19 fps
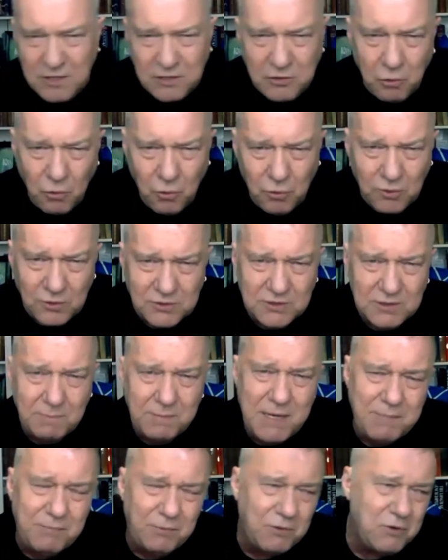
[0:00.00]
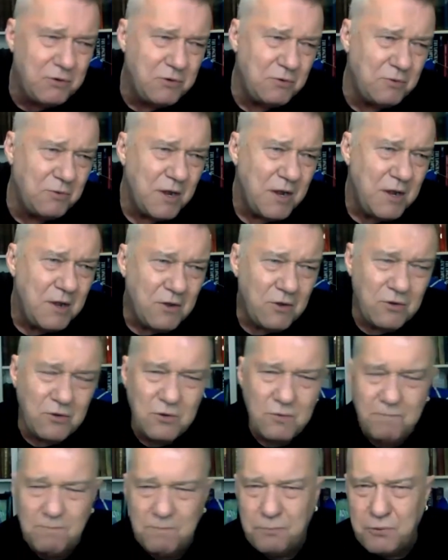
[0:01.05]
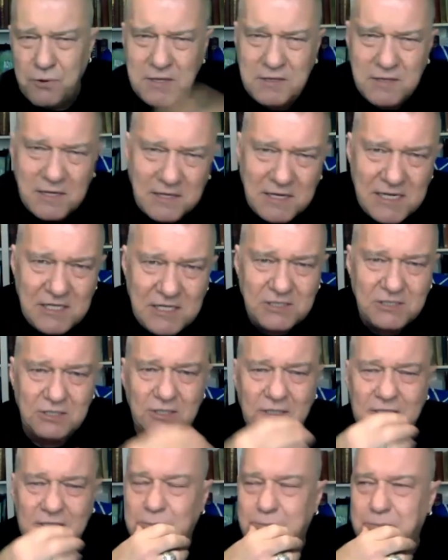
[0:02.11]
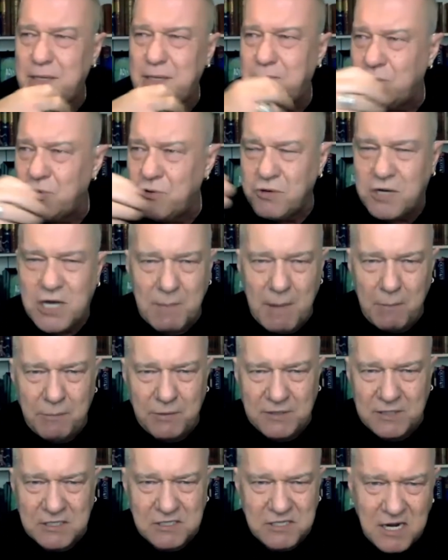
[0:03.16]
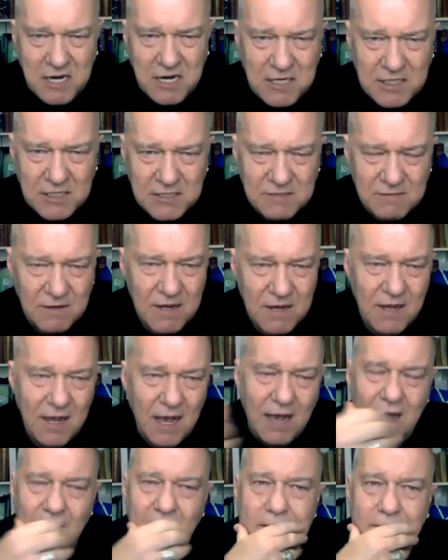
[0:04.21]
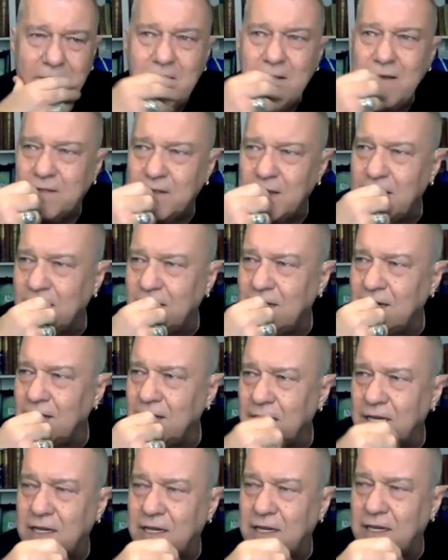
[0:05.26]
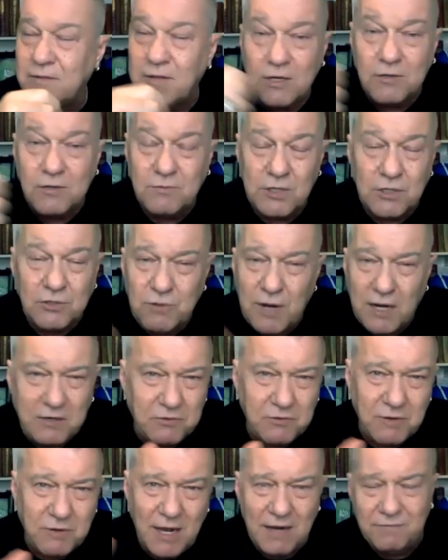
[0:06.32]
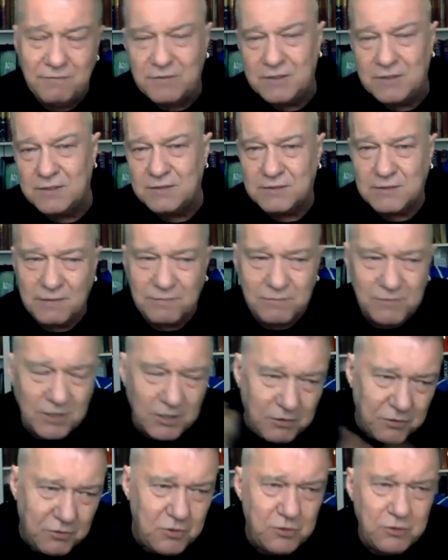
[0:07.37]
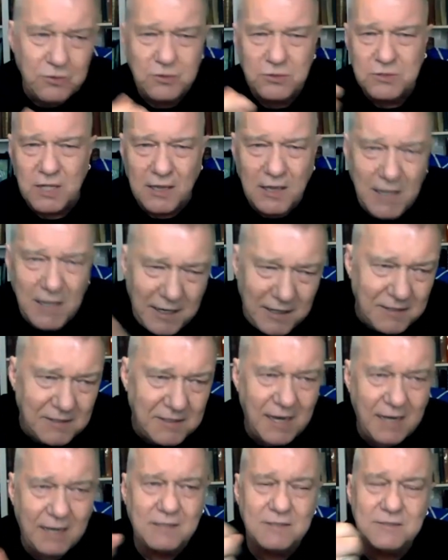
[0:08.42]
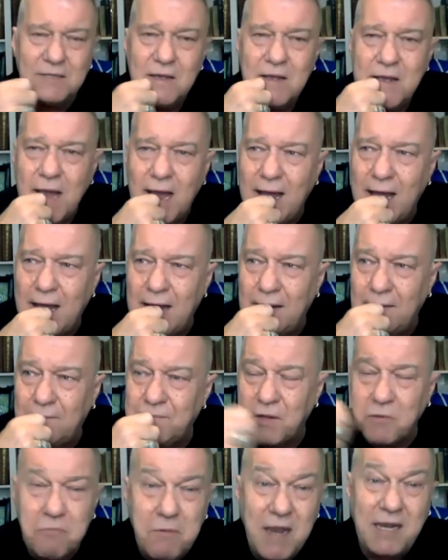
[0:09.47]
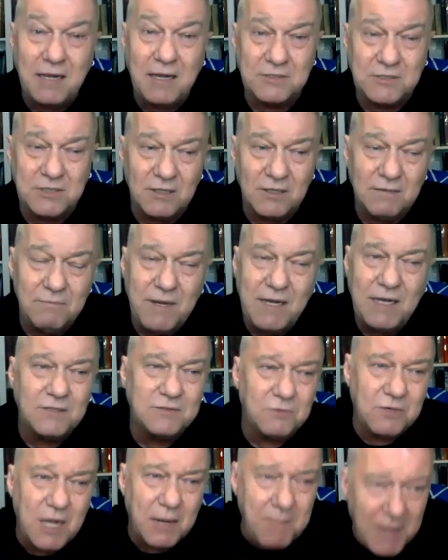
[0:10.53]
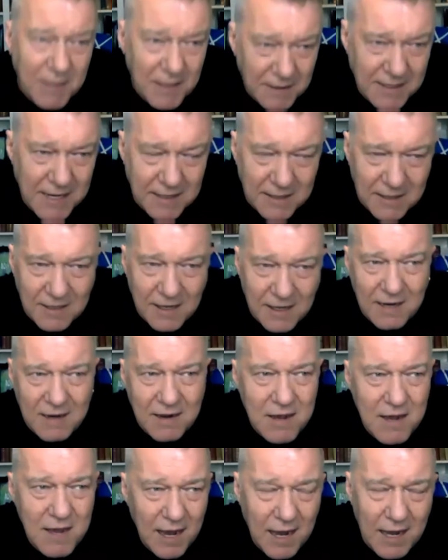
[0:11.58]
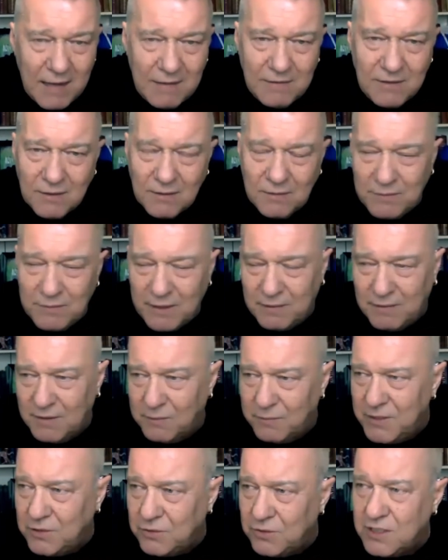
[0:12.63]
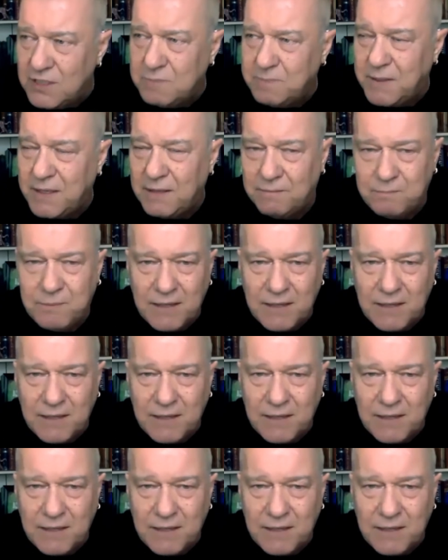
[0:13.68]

doors, the people who print the t-shirts, the people who come up with designs, the truck drivers, the crews, the lighting techs, the riggers. You know, riggers will come in at the end of the night and, you know, like, you know, we do these big